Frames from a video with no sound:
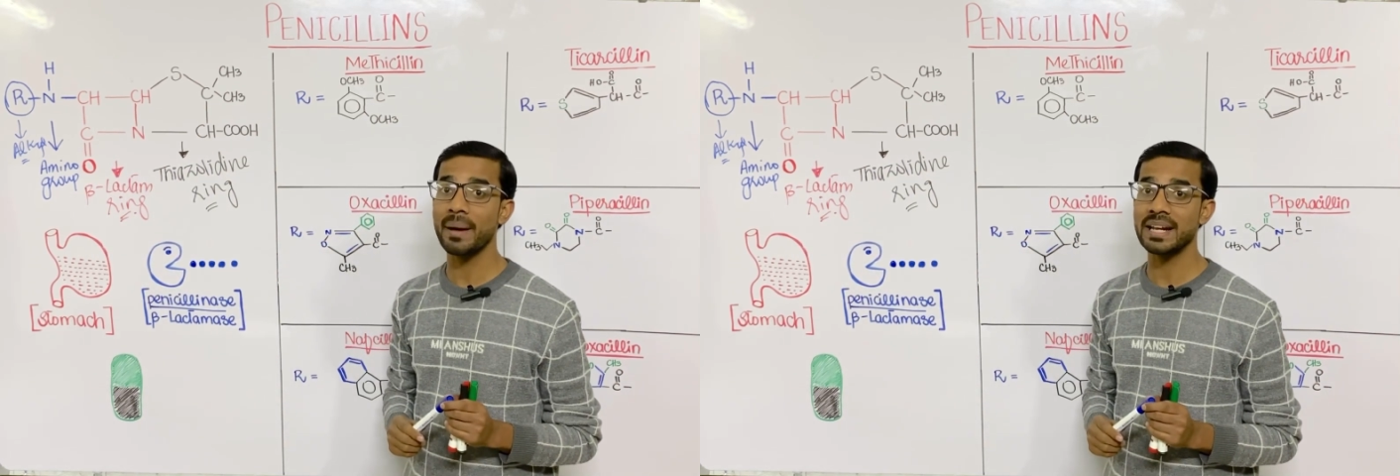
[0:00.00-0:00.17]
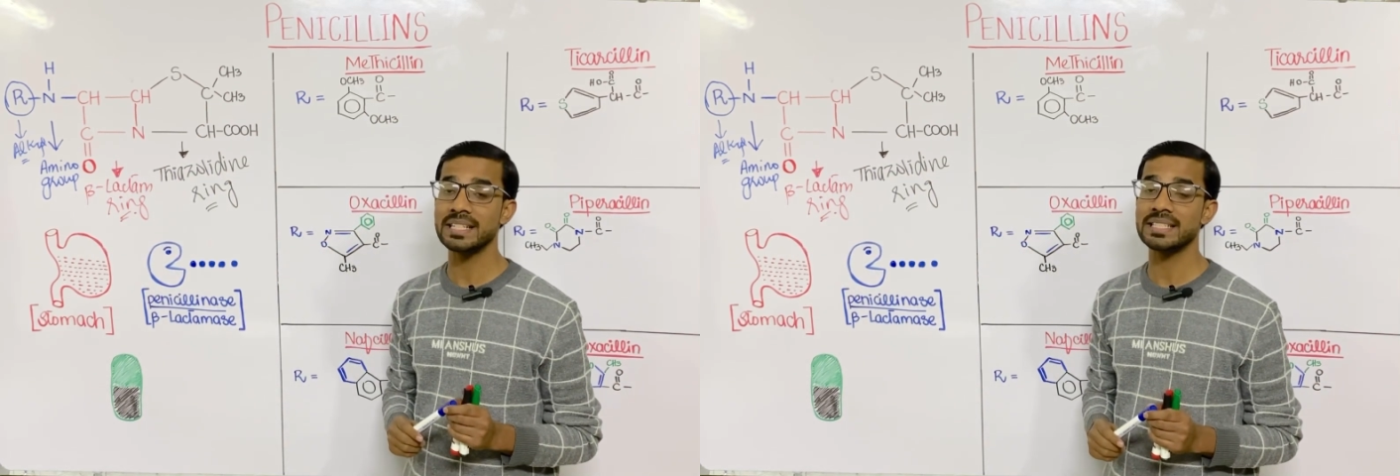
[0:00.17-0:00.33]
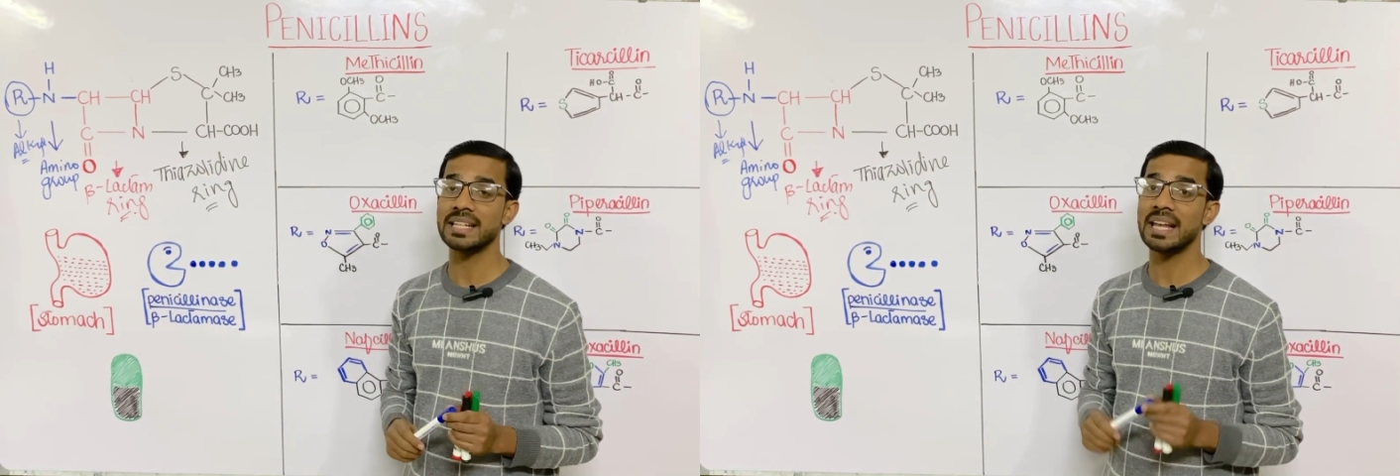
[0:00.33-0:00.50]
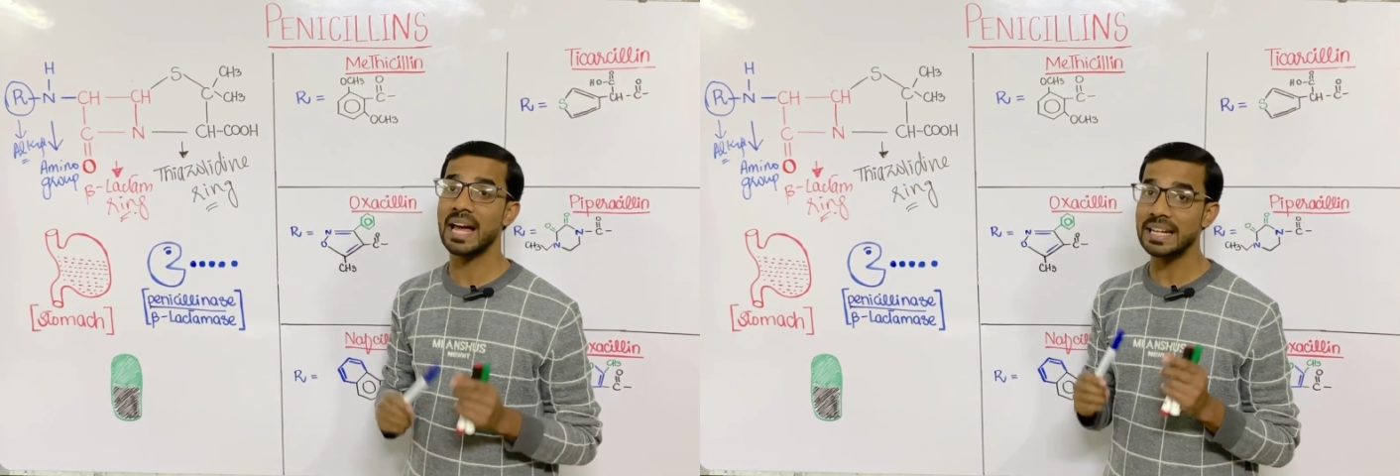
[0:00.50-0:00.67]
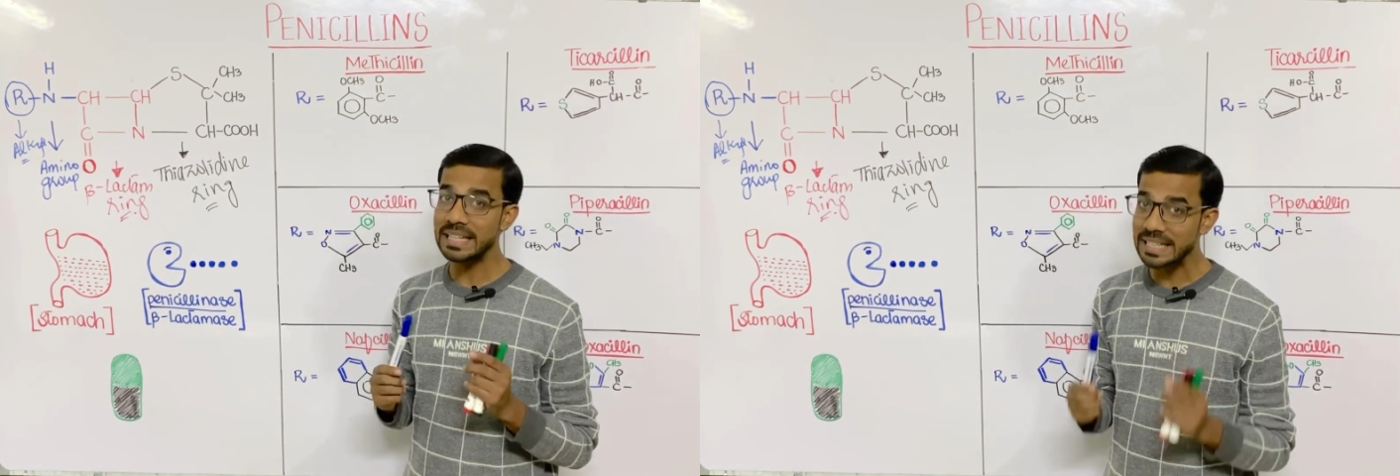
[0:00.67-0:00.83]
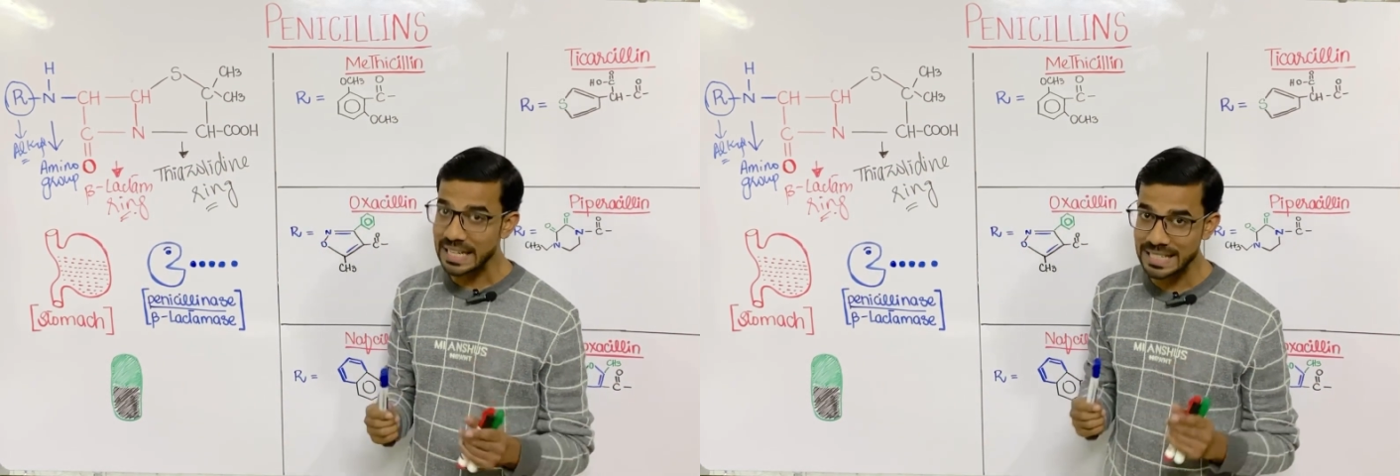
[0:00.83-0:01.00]

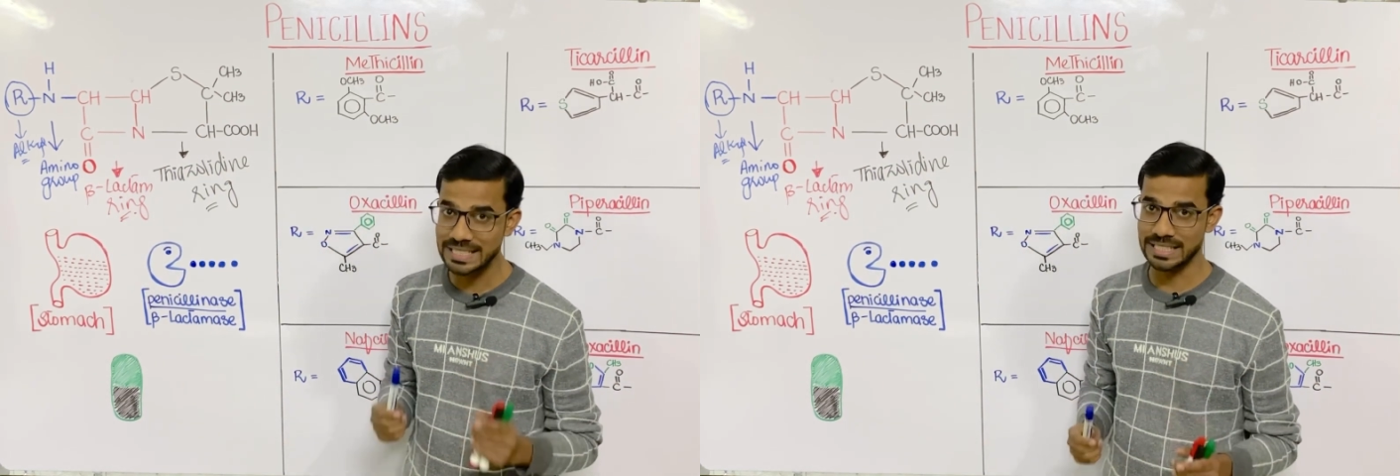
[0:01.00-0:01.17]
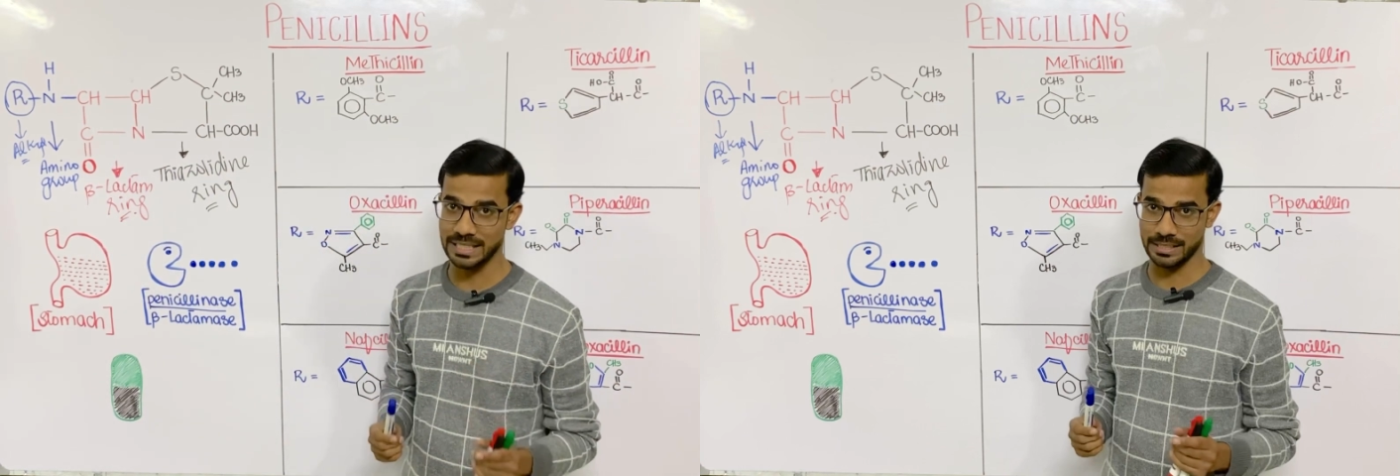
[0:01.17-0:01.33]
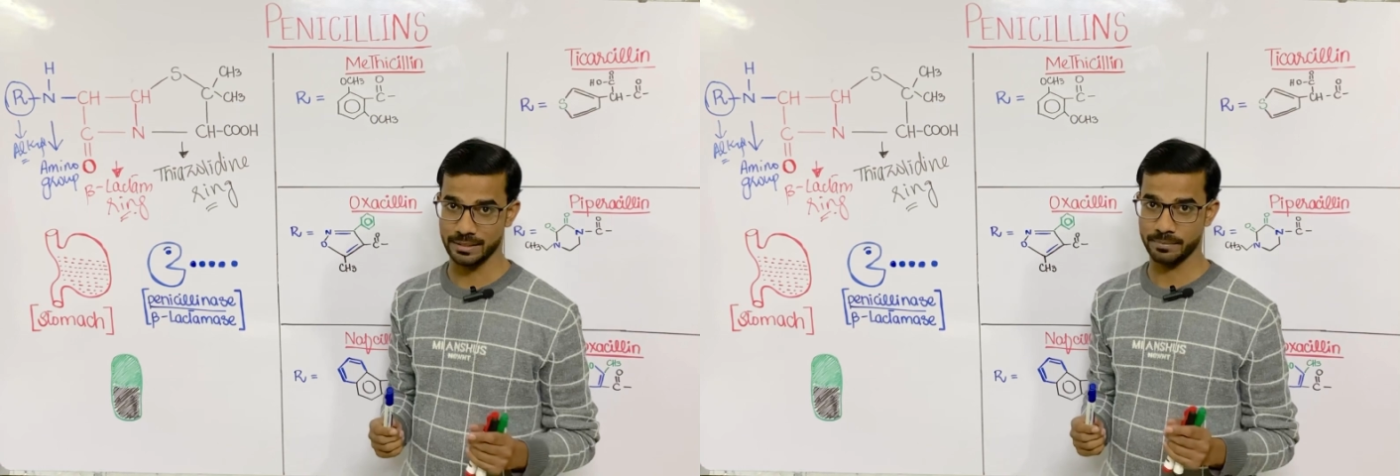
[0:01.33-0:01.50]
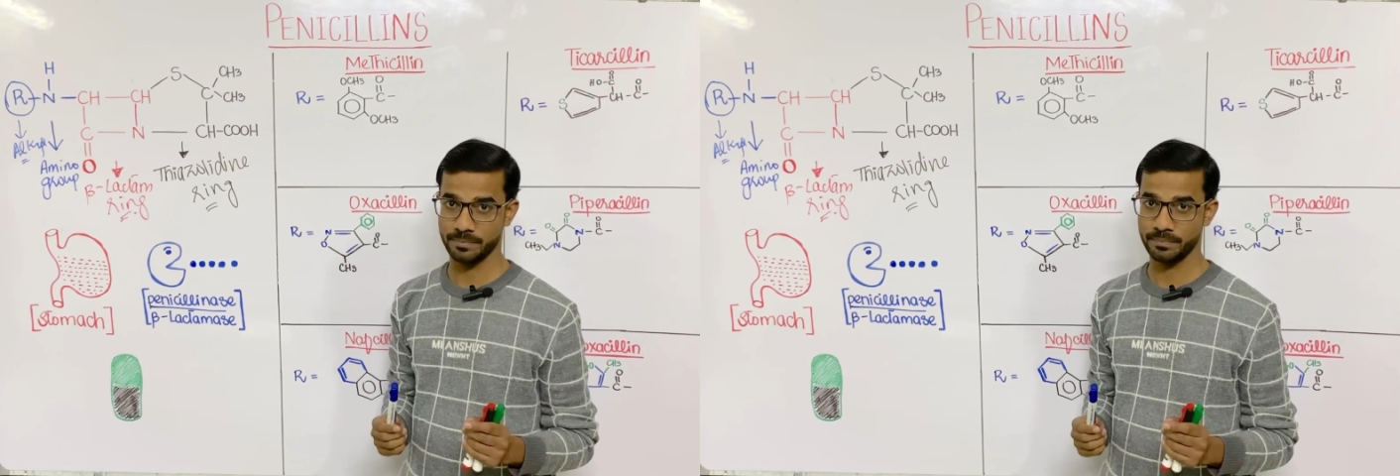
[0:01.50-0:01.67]
penicillinic acid.